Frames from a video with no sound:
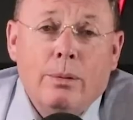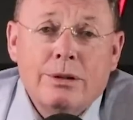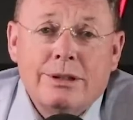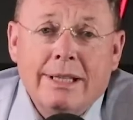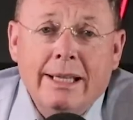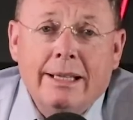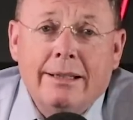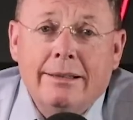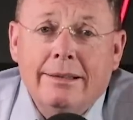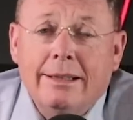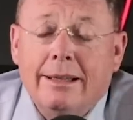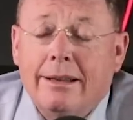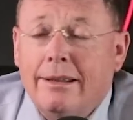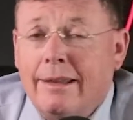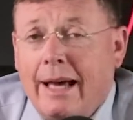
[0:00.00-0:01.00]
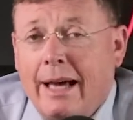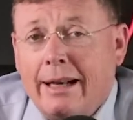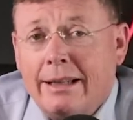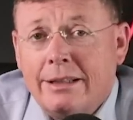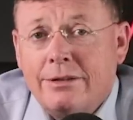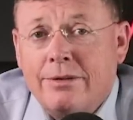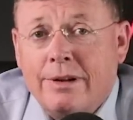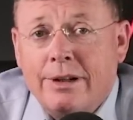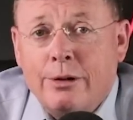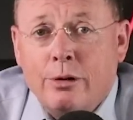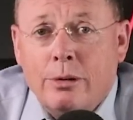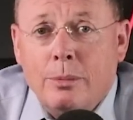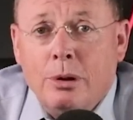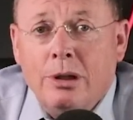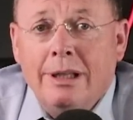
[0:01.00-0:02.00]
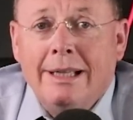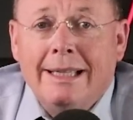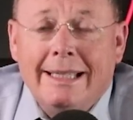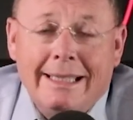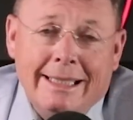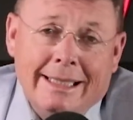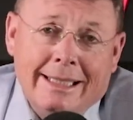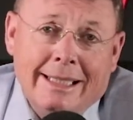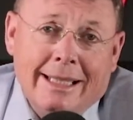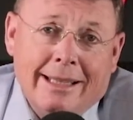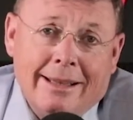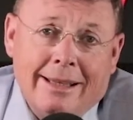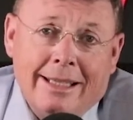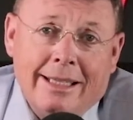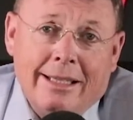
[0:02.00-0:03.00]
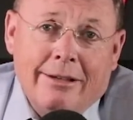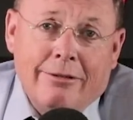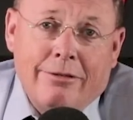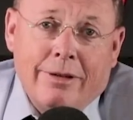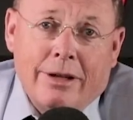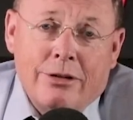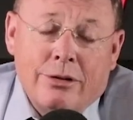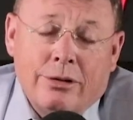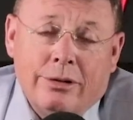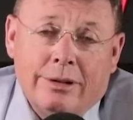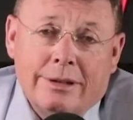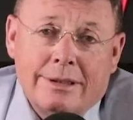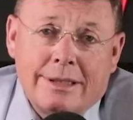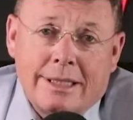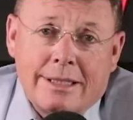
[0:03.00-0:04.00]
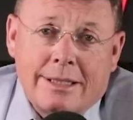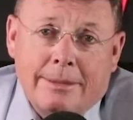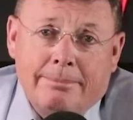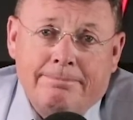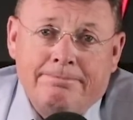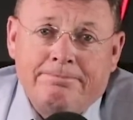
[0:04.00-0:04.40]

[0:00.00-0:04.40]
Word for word: Once again, that is very normal in the federal system.